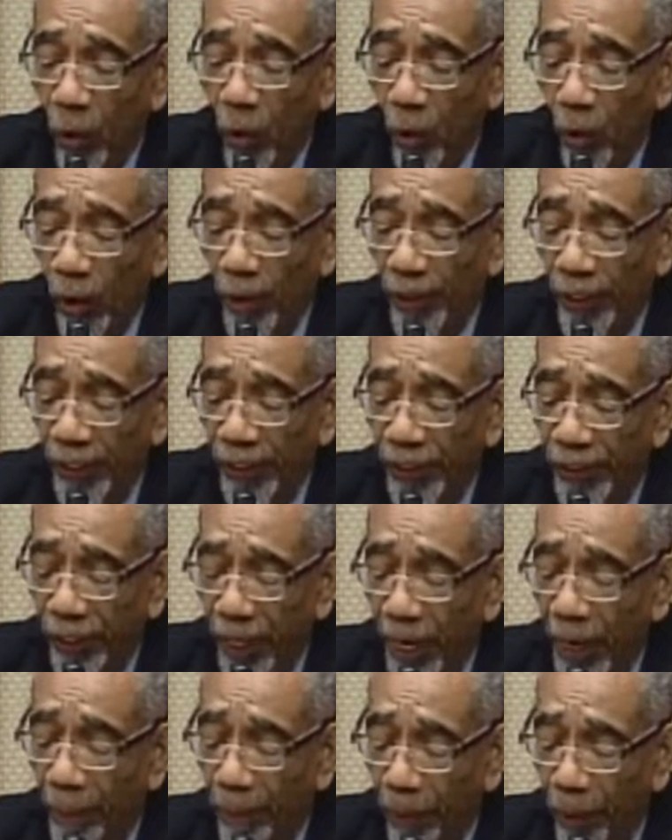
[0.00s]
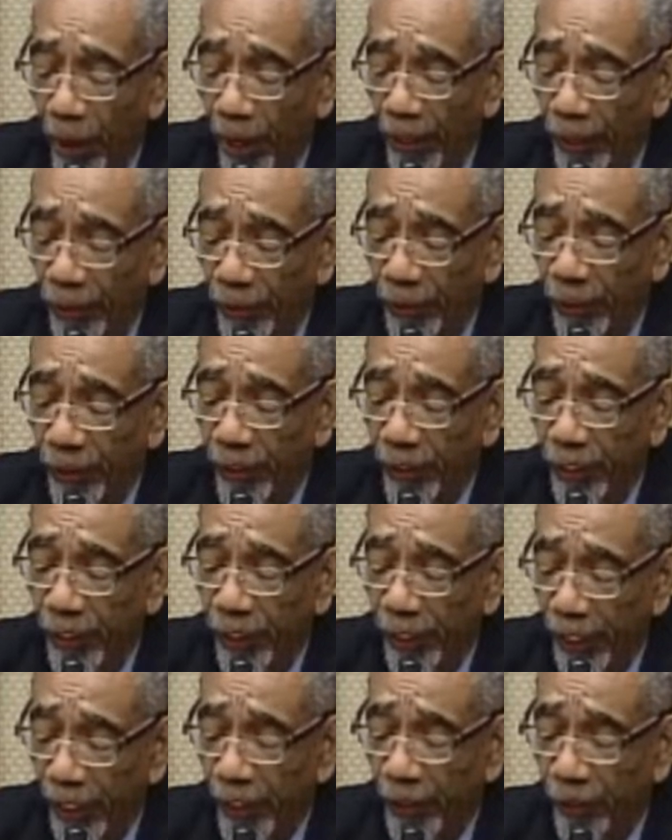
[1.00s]
on this nonpartisan
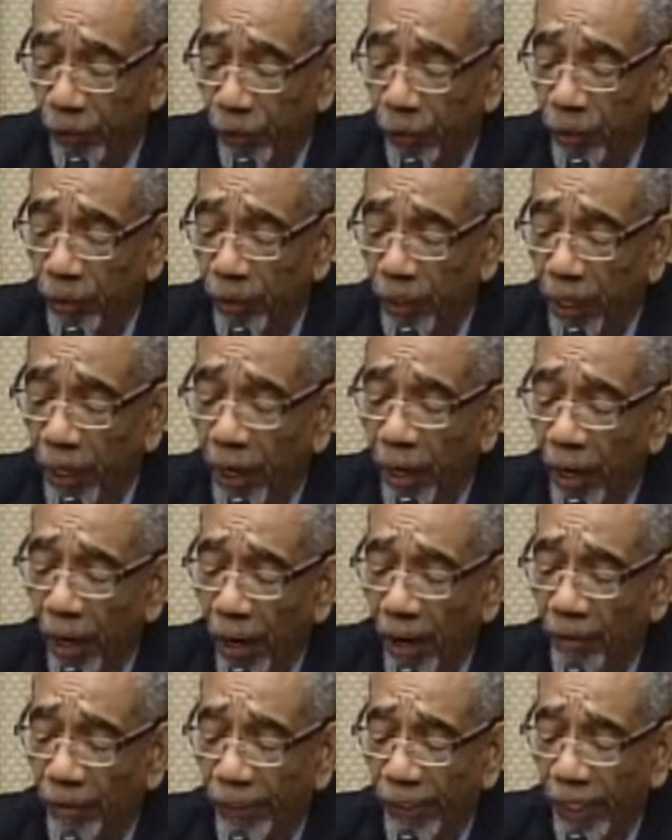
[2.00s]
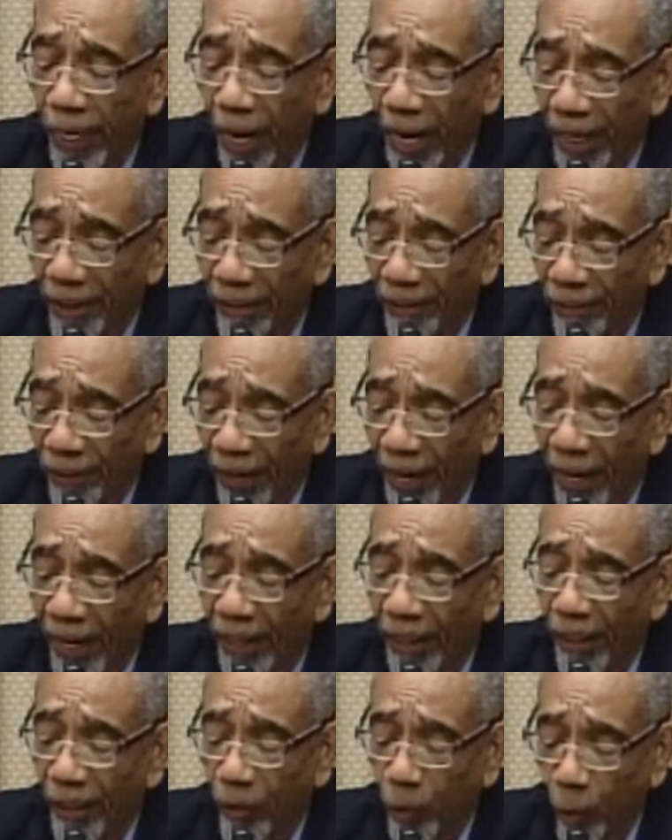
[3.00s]
issue of
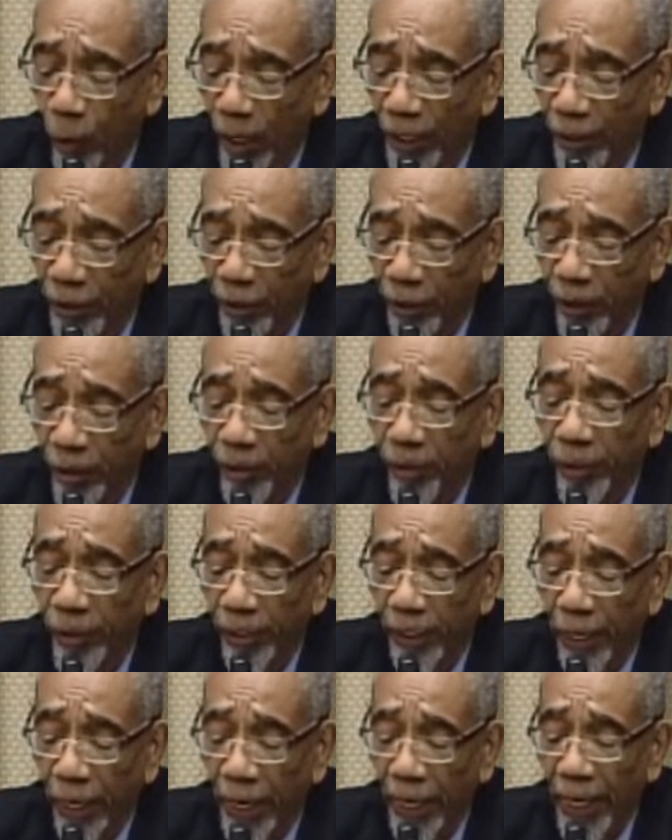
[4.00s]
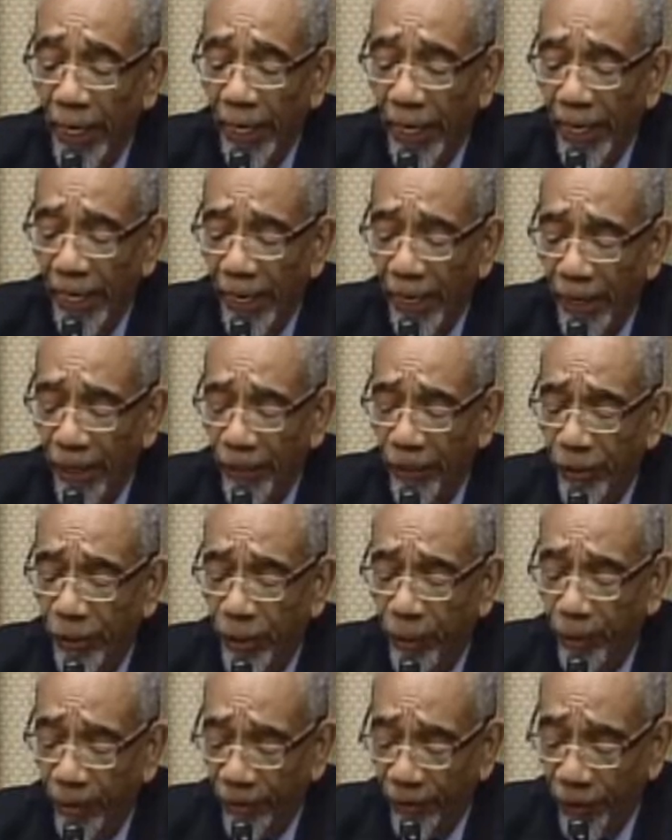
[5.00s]
codifying a quadrennial energy
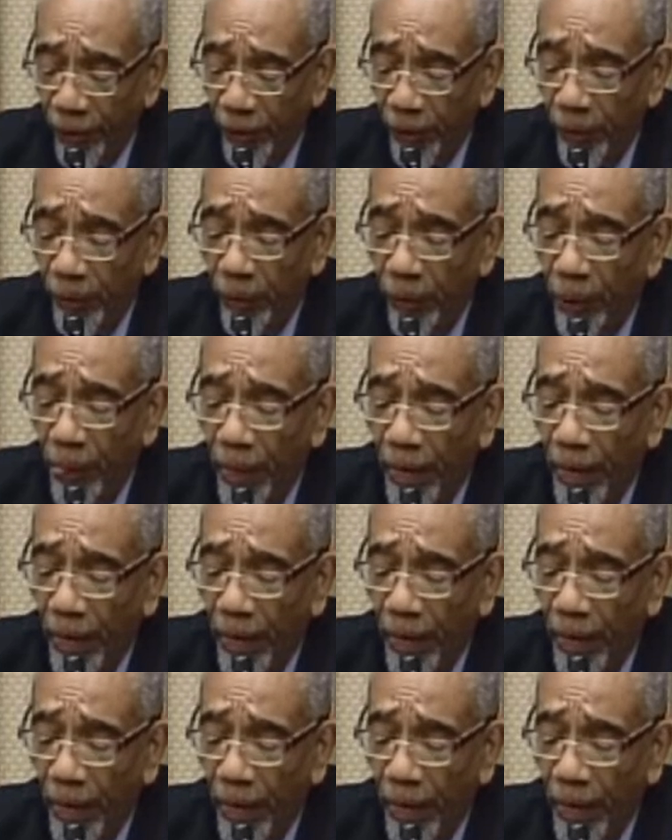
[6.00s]
review,